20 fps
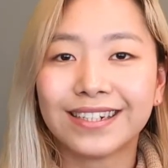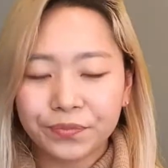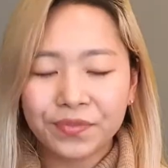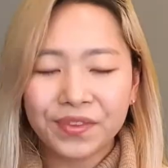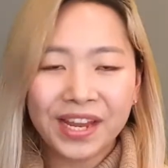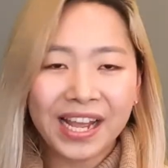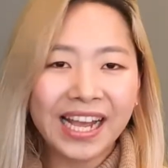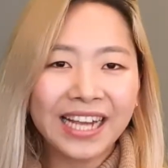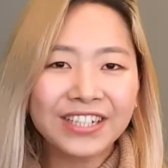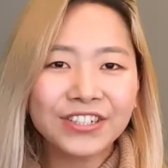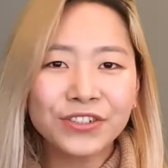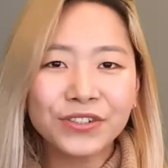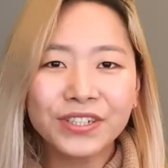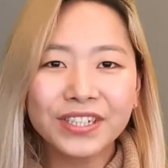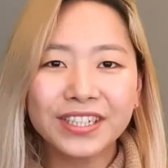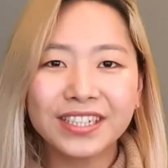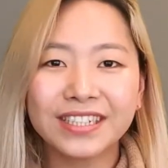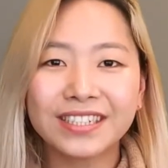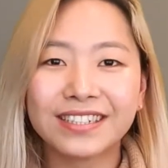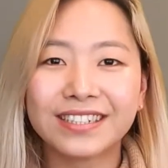Actually,
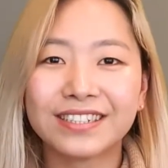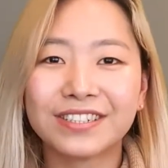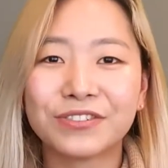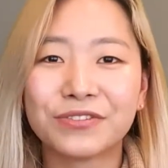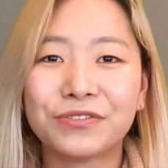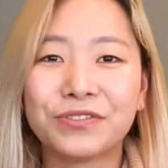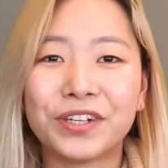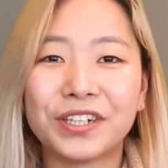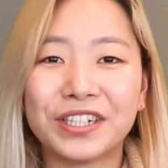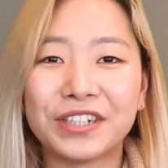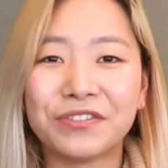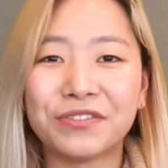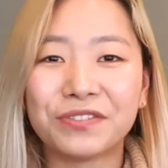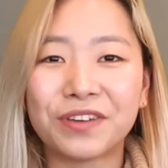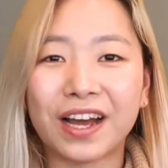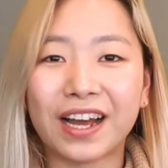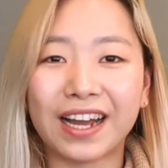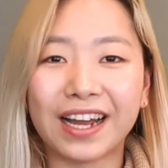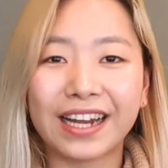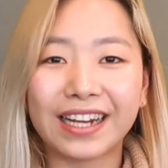this is a funny
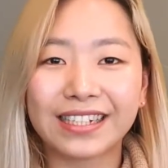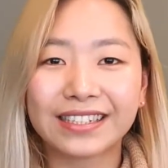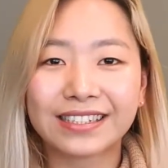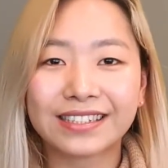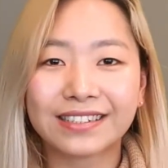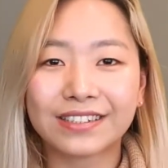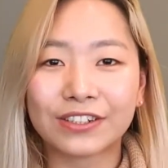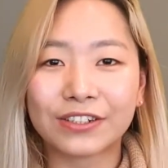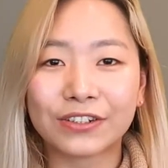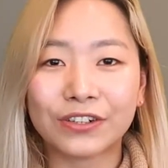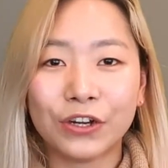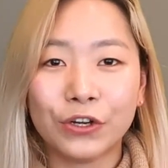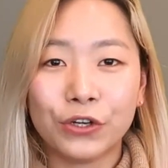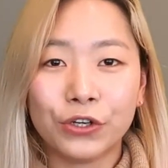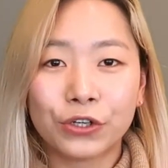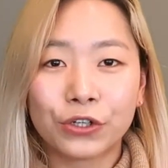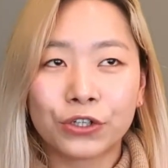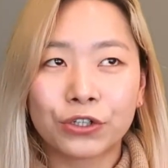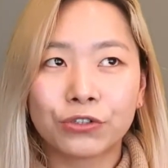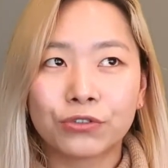fact. So
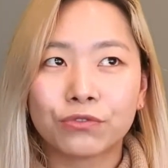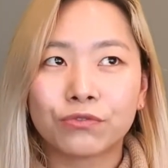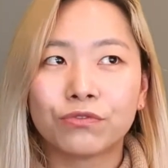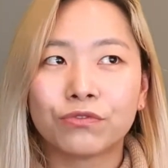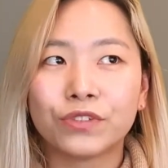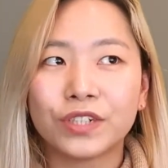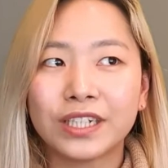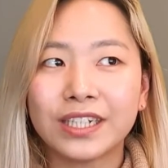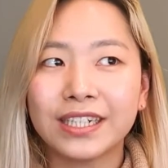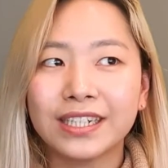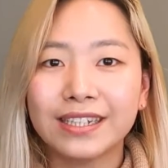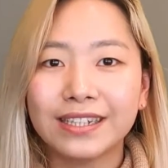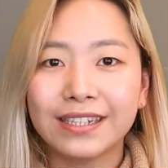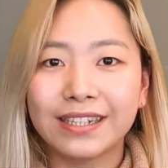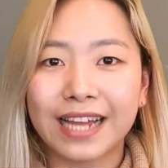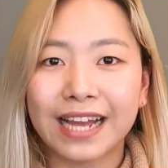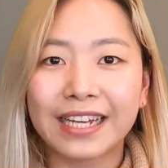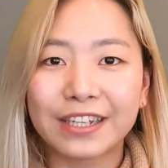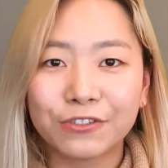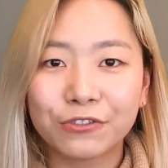Korean
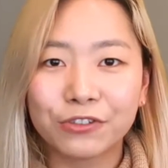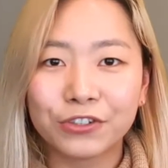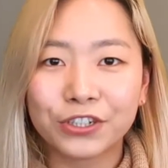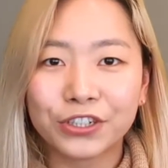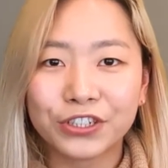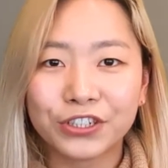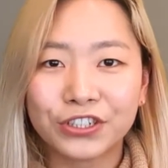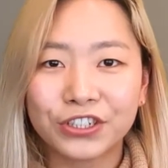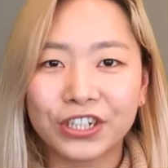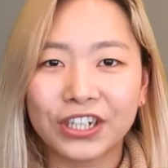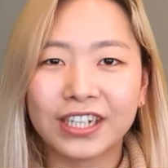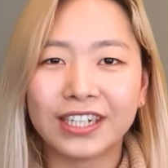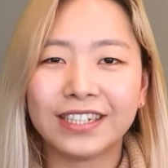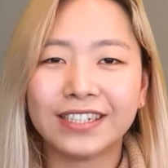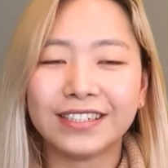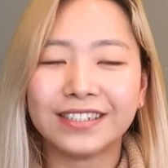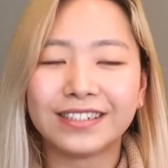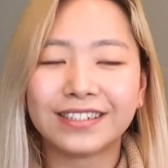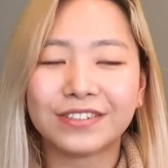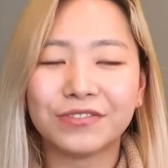language
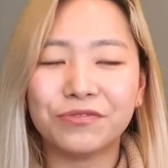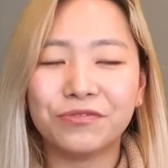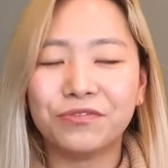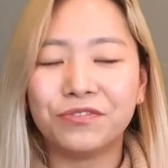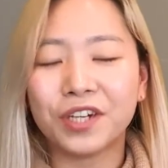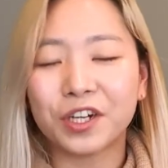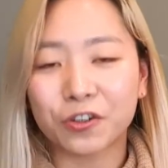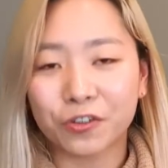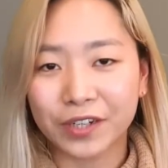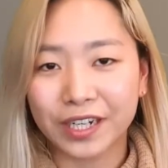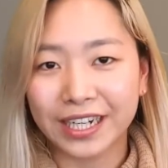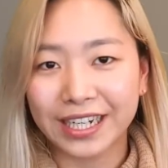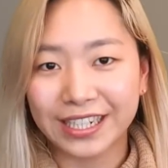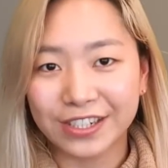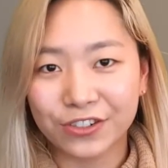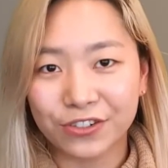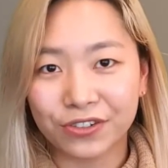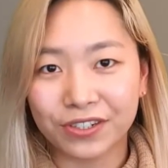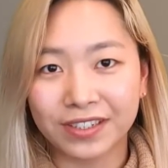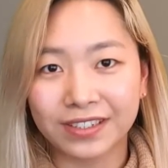is very
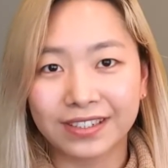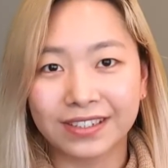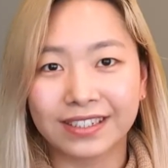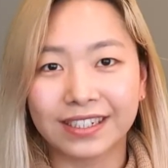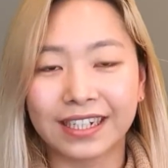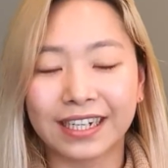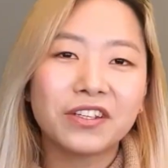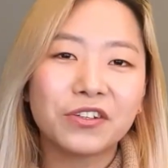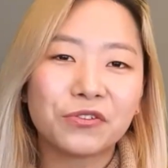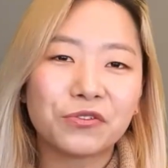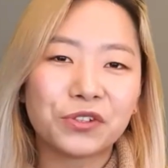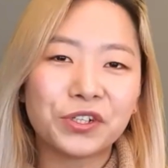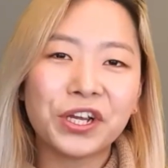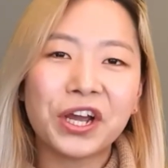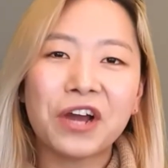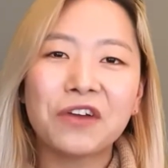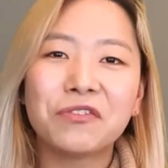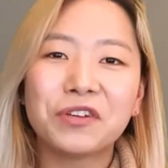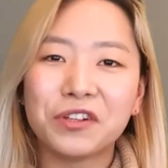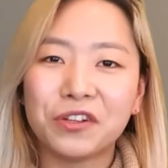interesting. We
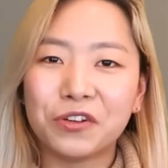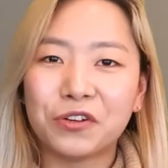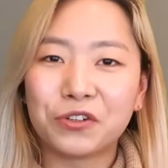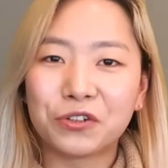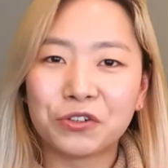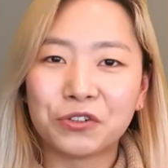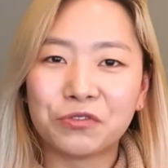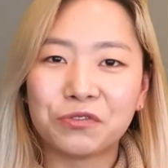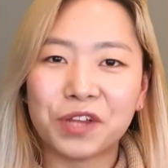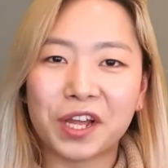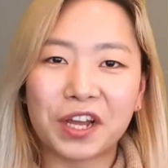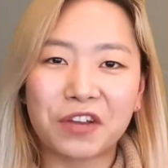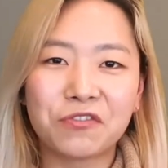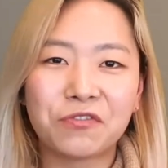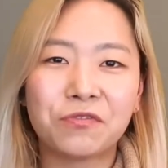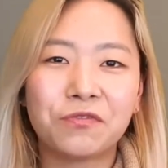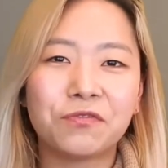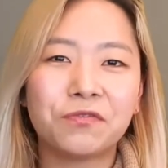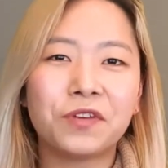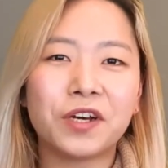have a lot of like
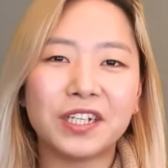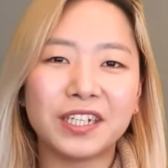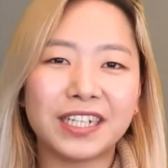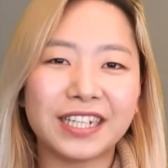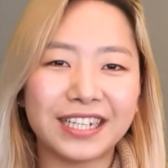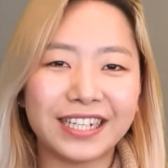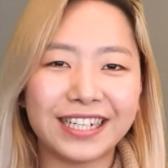funny